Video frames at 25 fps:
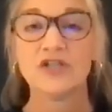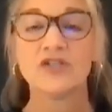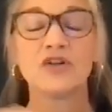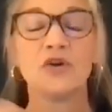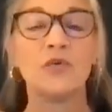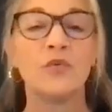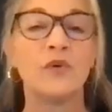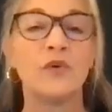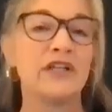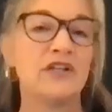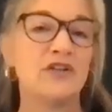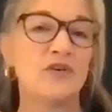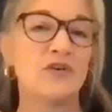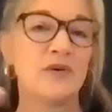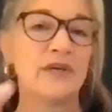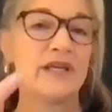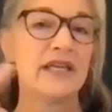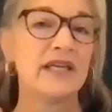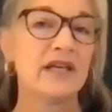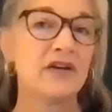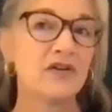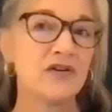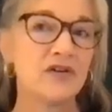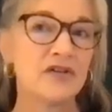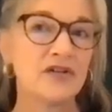So when you
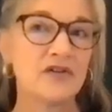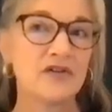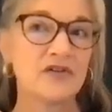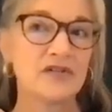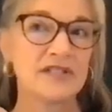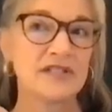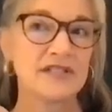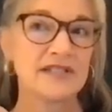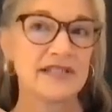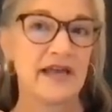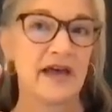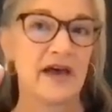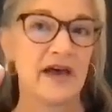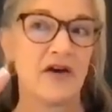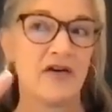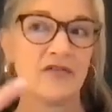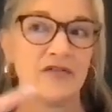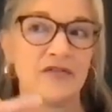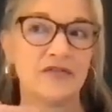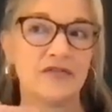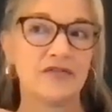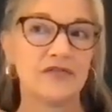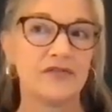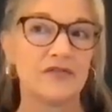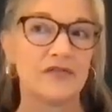hear
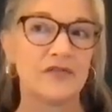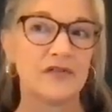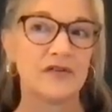yourself